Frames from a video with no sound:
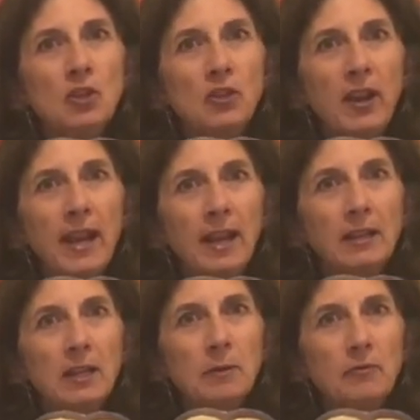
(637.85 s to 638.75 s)
Your hand
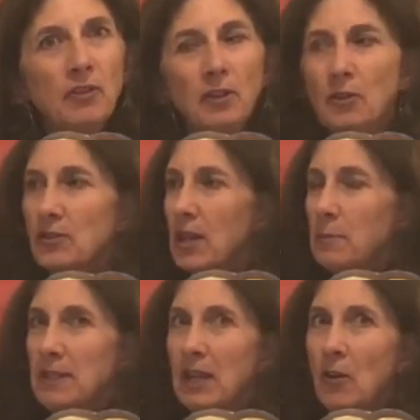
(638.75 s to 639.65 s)
come, fingers come
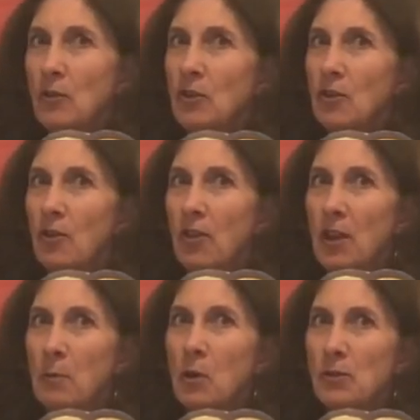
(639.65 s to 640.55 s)
down, your
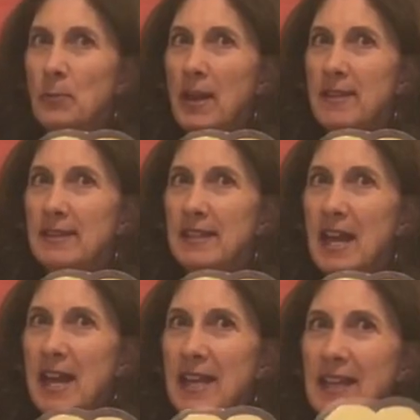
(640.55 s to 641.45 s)
thumb goes by the
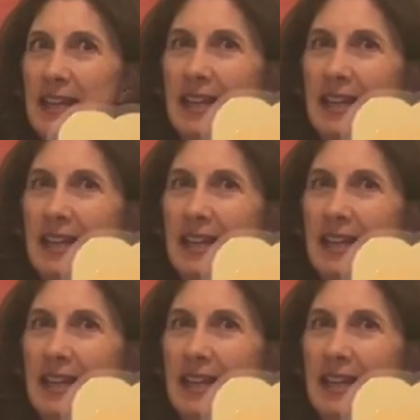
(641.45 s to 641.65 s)
side,